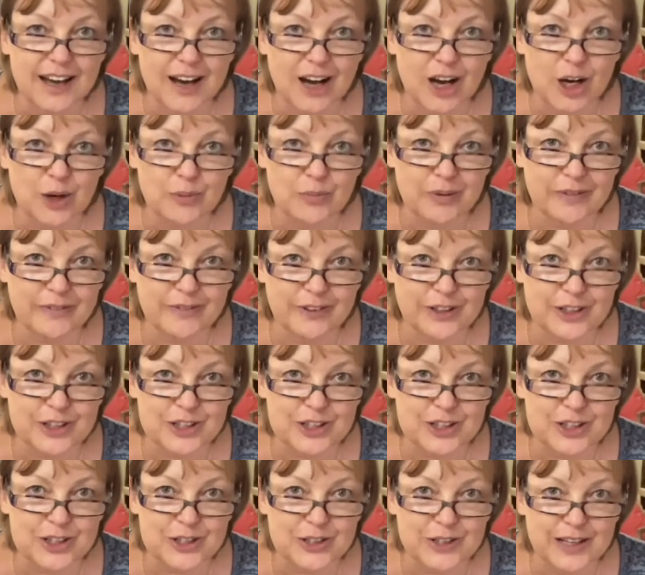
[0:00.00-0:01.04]
I prefer
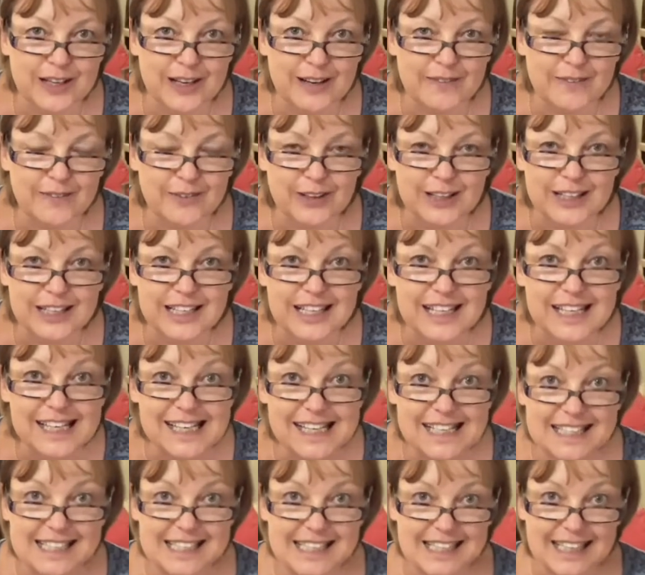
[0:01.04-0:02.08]
to do that, I find it
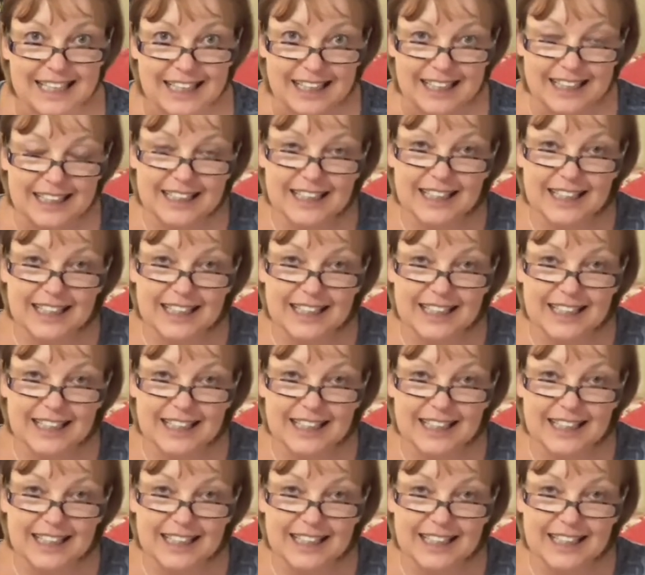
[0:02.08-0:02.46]
easier.